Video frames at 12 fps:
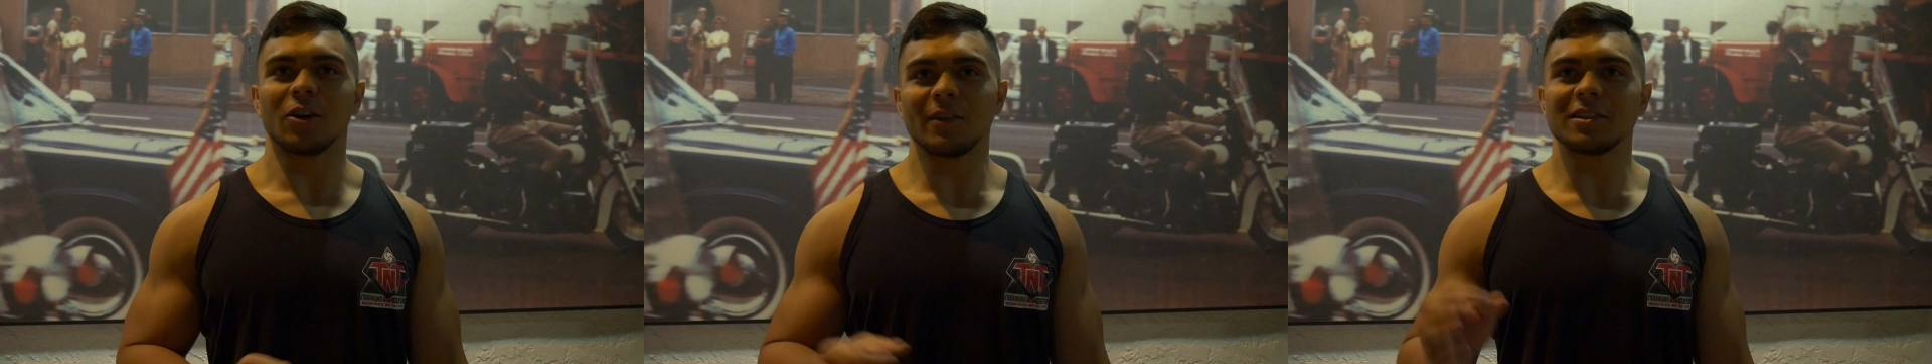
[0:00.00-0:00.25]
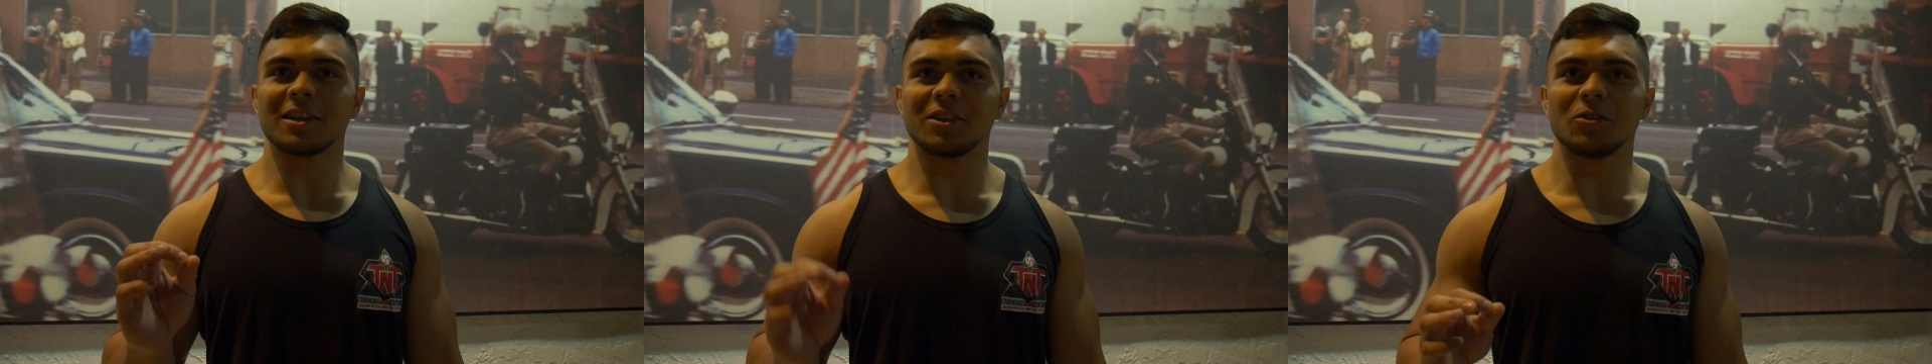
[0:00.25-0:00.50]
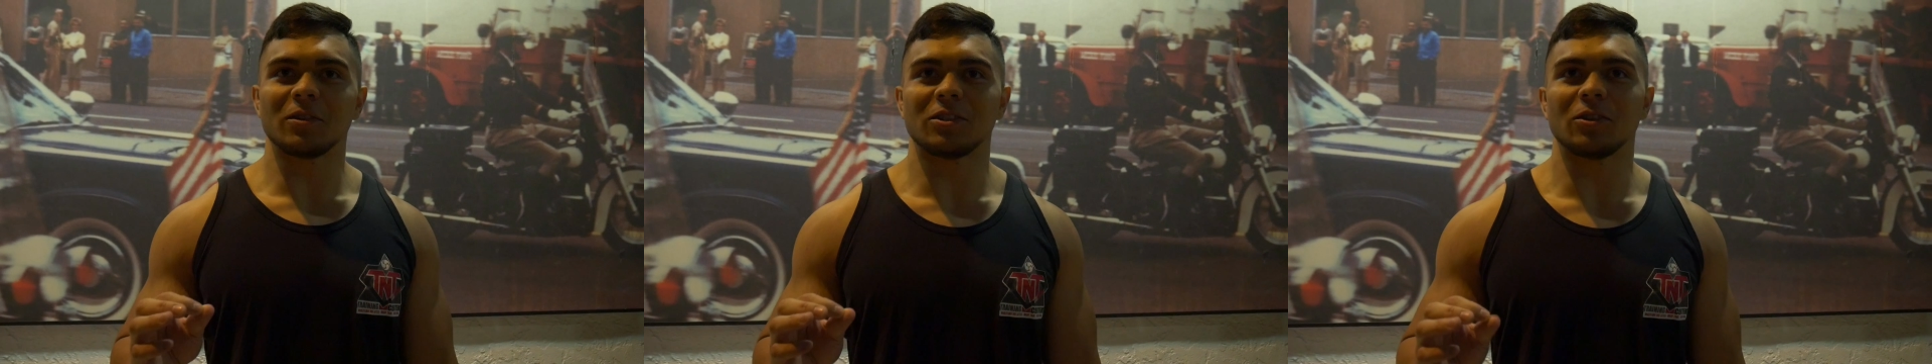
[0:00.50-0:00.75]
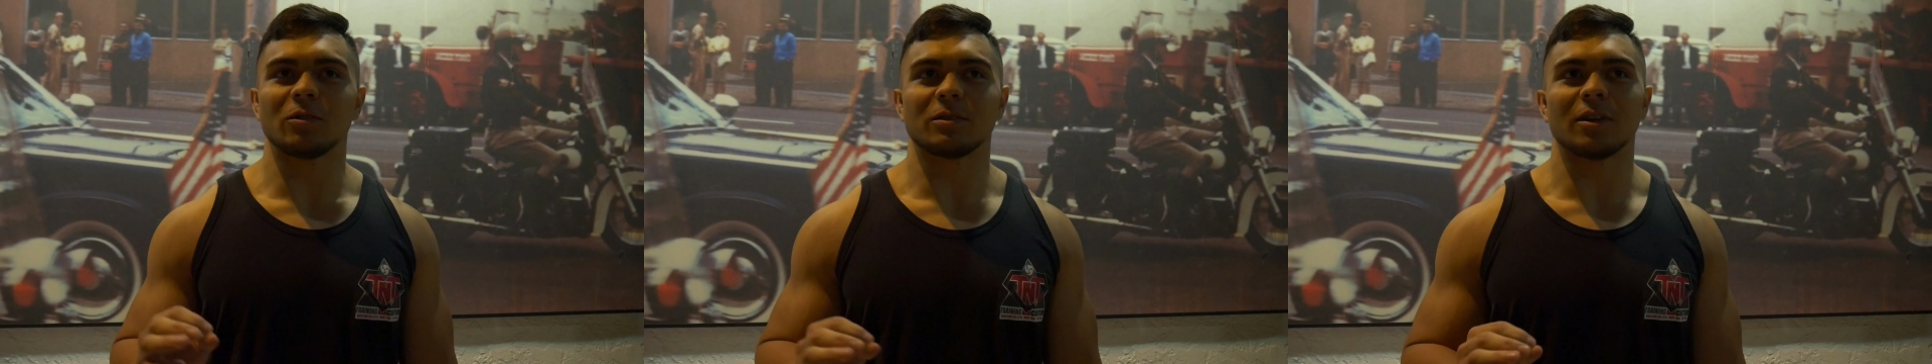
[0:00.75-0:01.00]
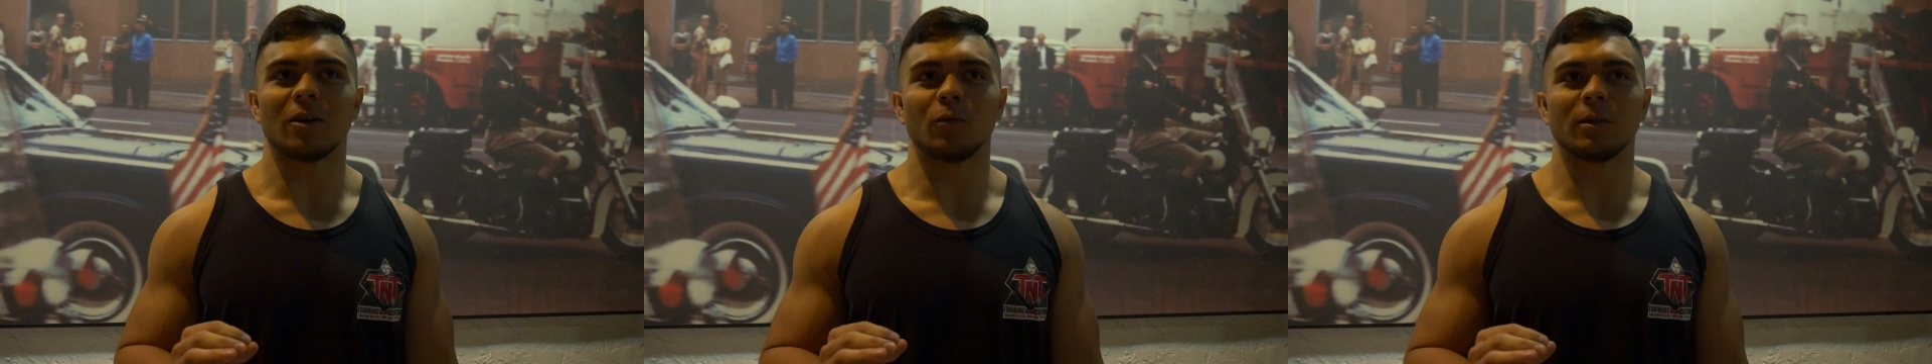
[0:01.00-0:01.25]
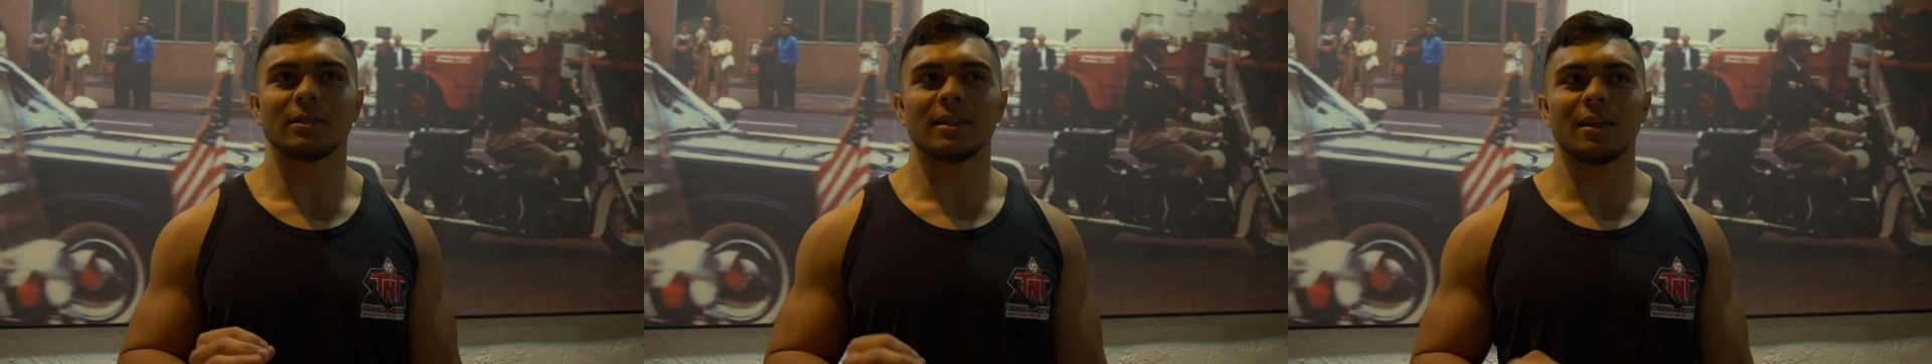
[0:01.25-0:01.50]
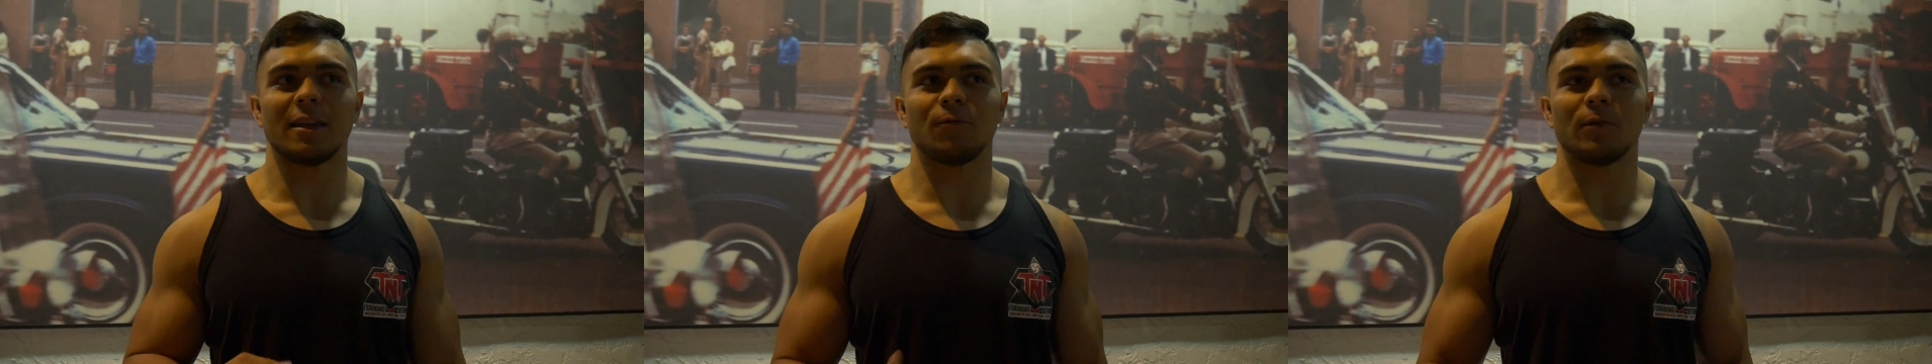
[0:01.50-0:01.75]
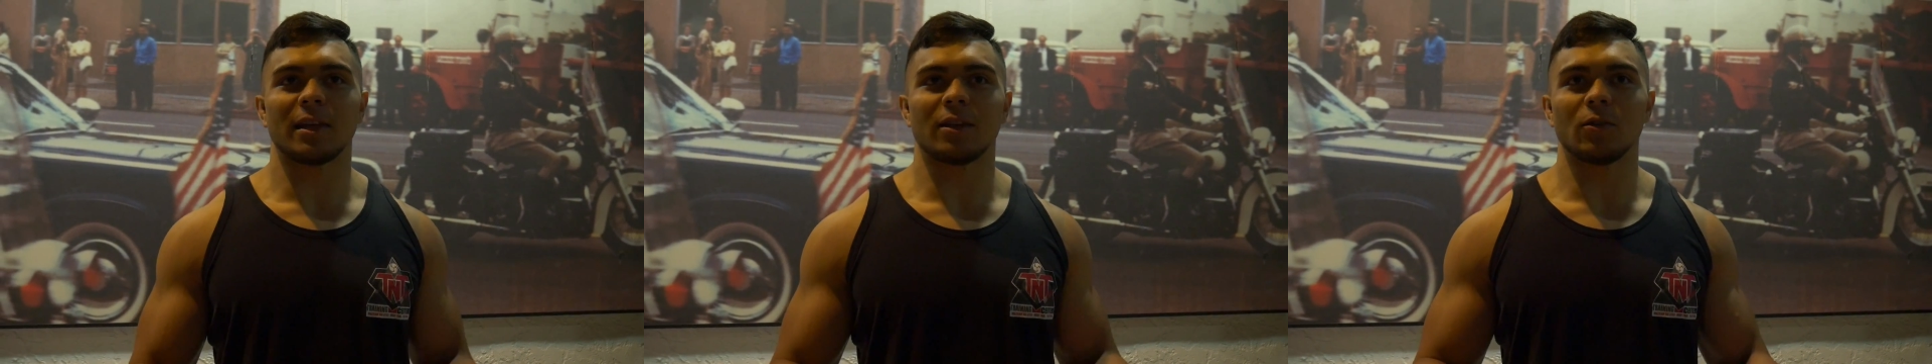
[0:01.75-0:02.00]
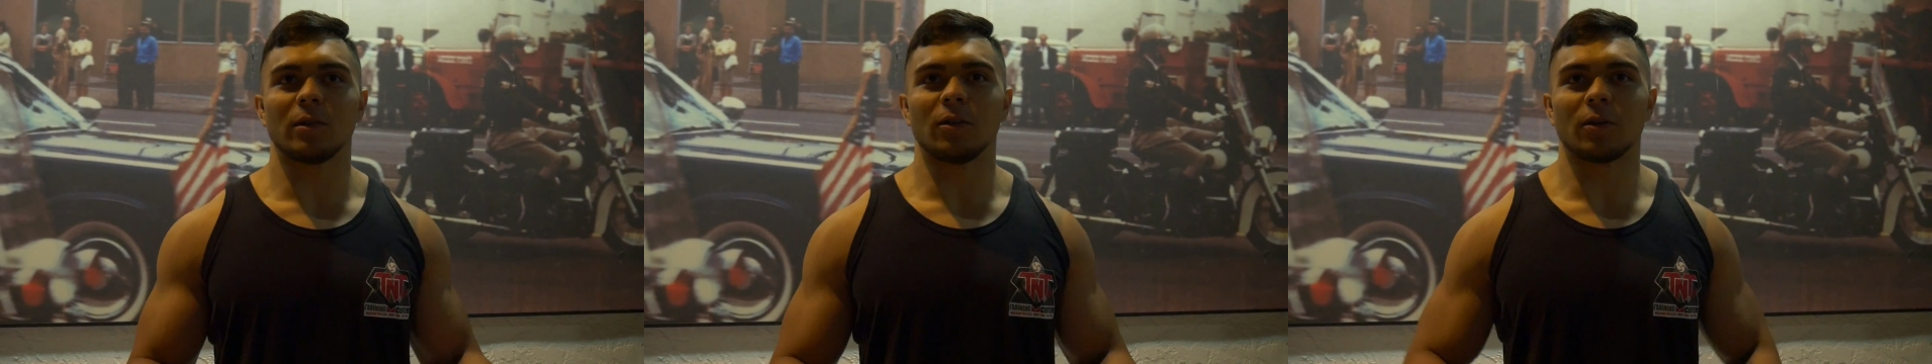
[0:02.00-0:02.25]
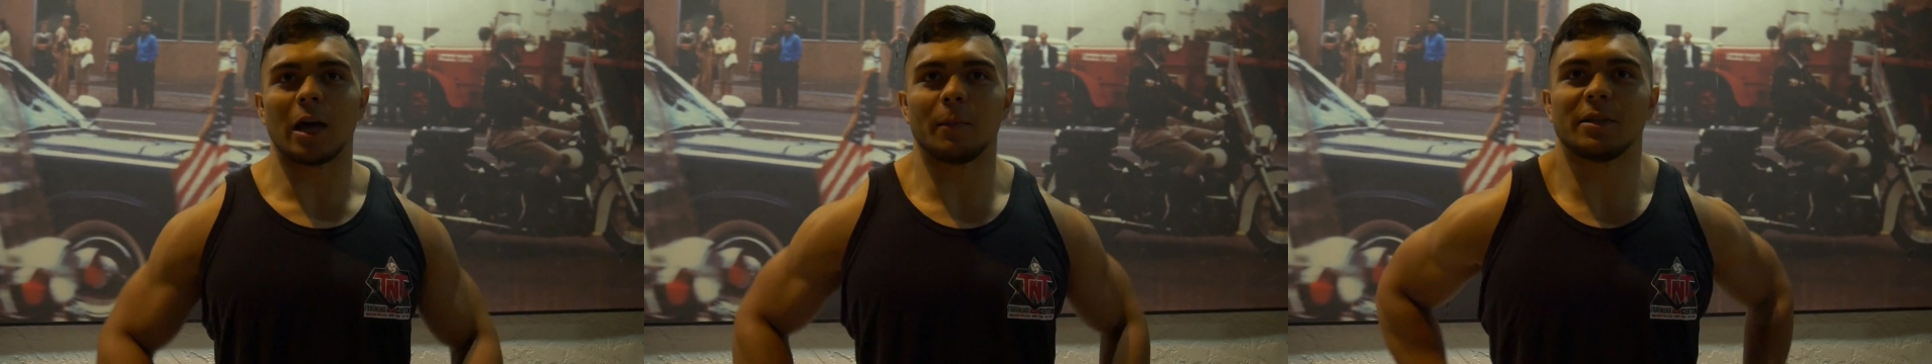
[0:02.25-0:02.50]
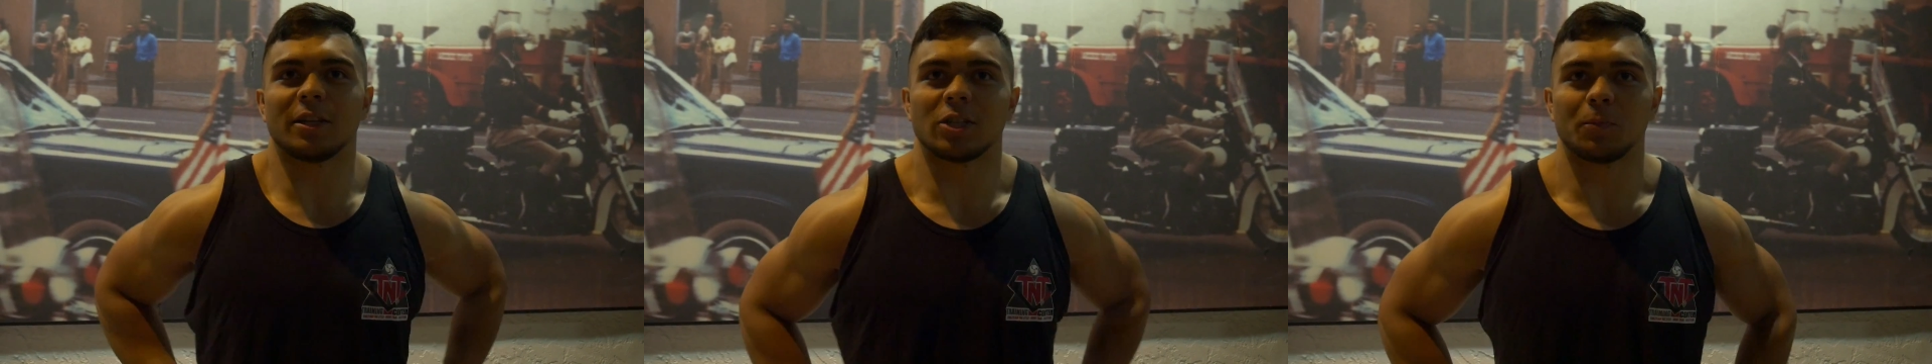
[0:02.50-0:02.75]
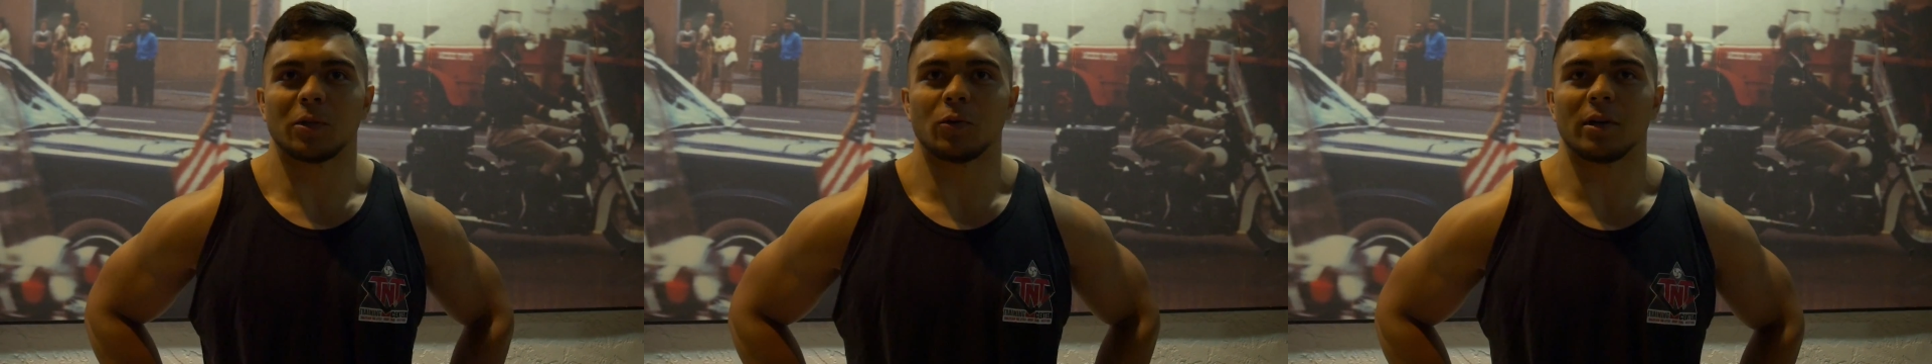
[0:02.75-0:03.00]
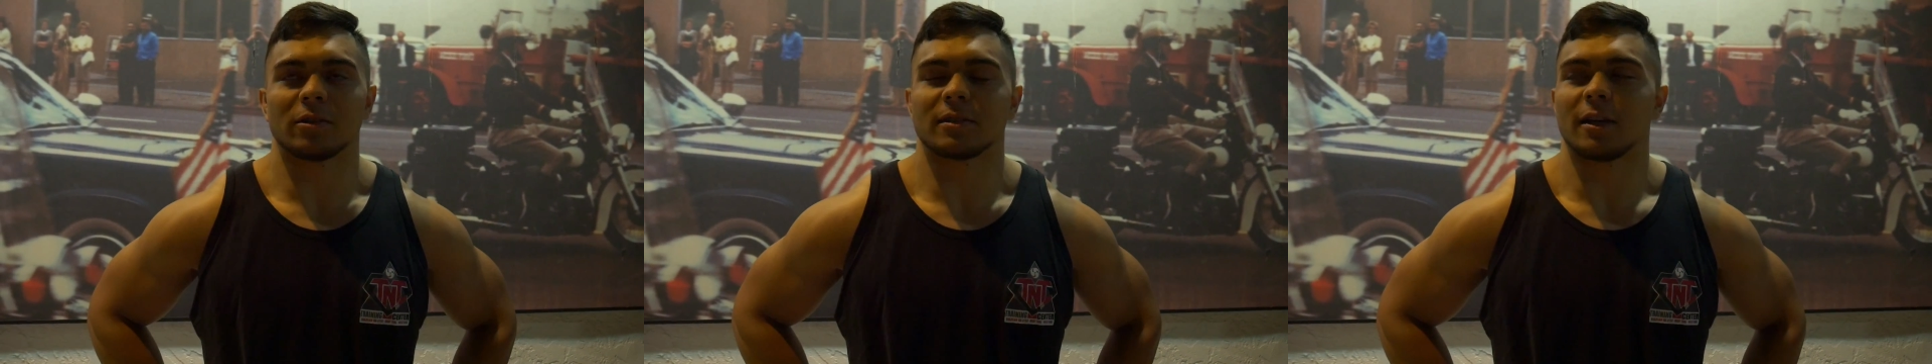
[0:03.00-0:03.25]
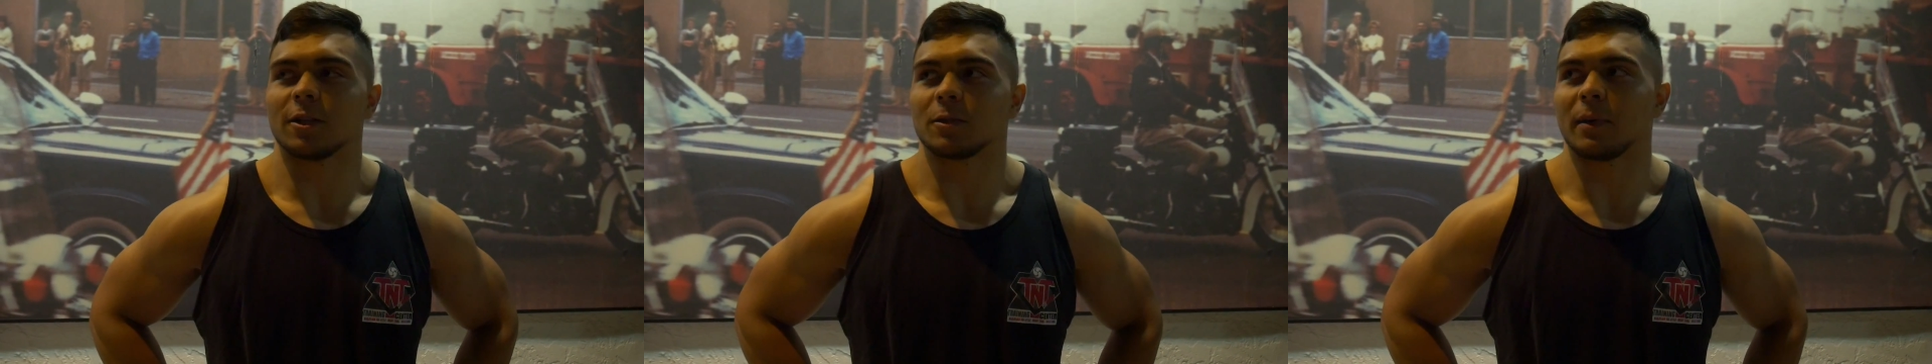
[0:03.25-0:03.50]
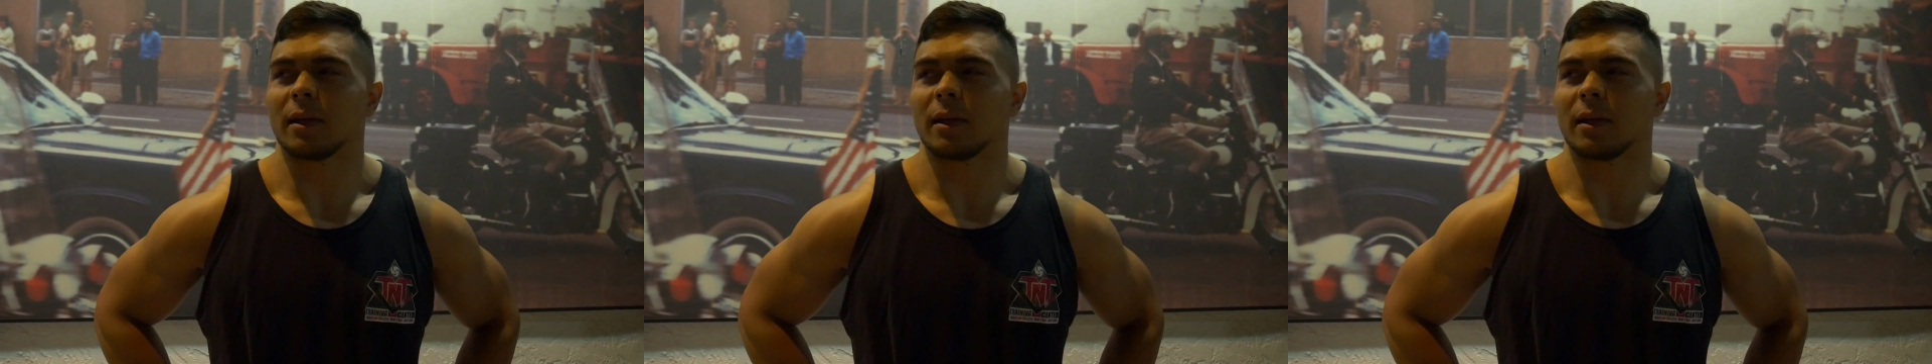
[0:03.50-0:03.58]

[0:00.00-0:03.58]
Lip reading: Irving's gonna do it too. So we'll see if we can do a little competition between ourselves.